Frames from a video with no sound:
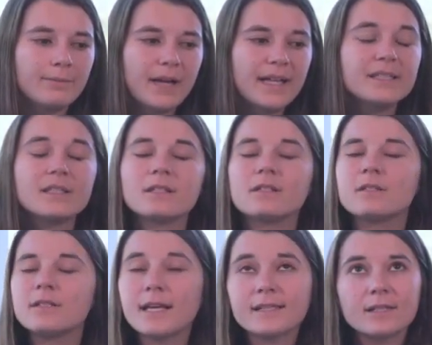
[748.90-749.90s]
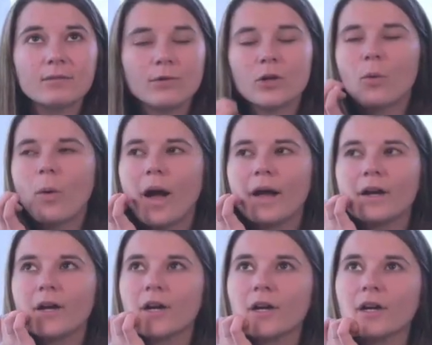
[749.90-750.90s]
It doesn't
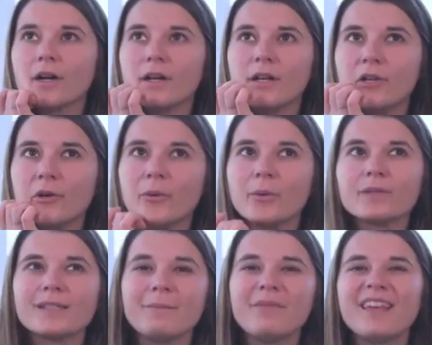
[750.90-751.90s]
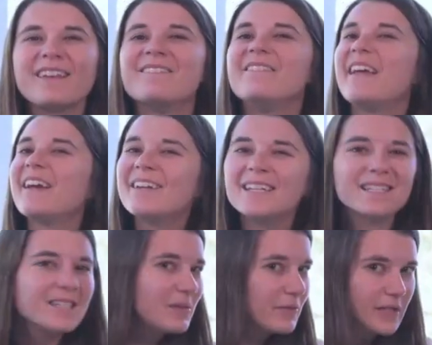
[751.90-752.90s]
require, something very
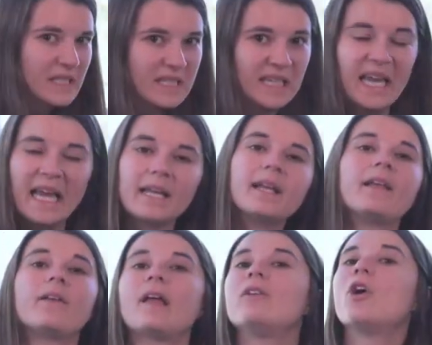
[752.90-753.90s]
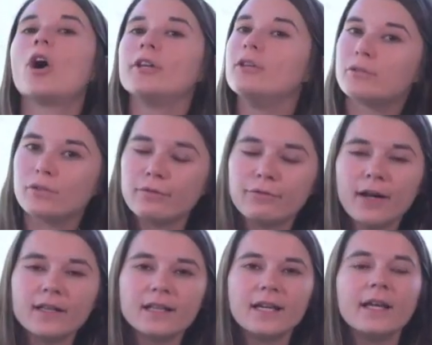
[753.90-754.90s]
sophisticated and not
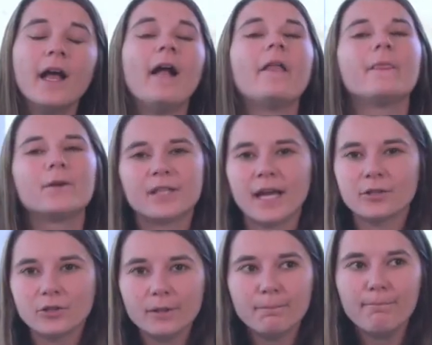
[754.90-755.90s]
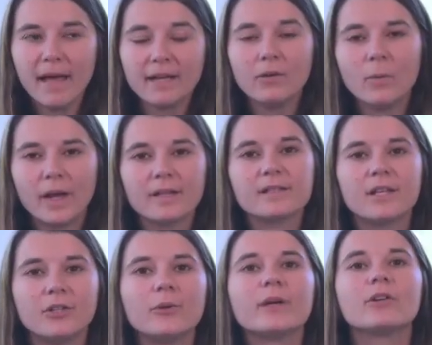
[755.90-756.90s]
user-friendly. There's actually many ways that
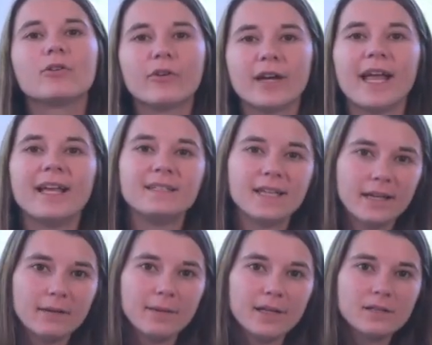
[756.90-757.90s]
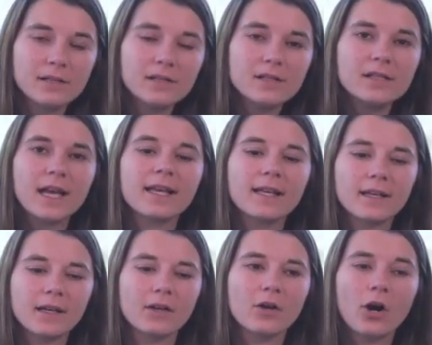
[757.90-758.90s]
you can create databases that
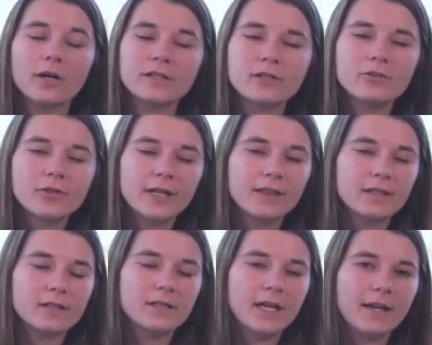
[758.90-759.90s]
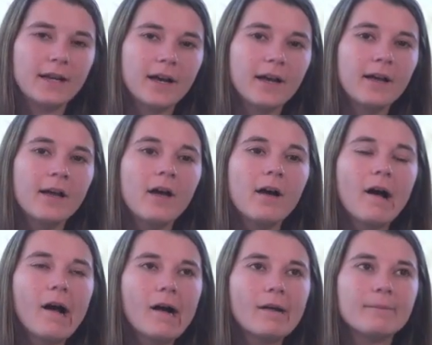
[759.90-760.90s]
can concentrate this data
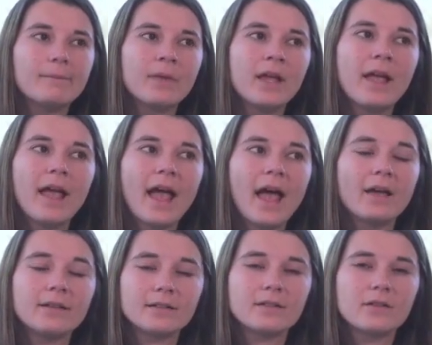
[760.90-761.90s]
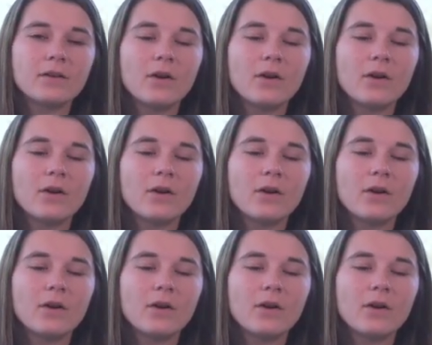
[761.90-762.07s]
and